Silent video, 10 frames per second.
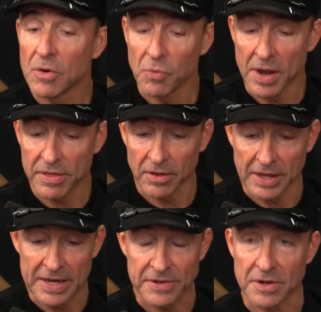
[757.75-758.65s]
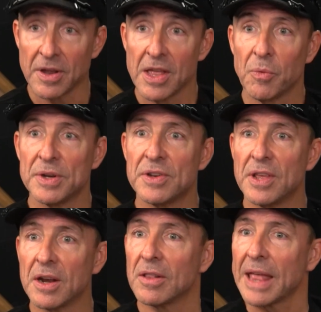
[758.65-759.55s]
with a laser which
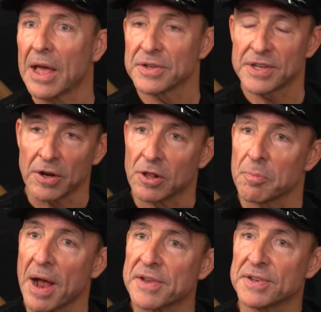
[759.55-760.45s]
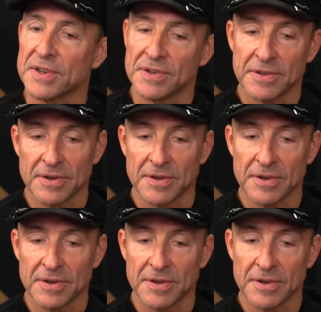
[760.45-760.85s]
then allows cellular processes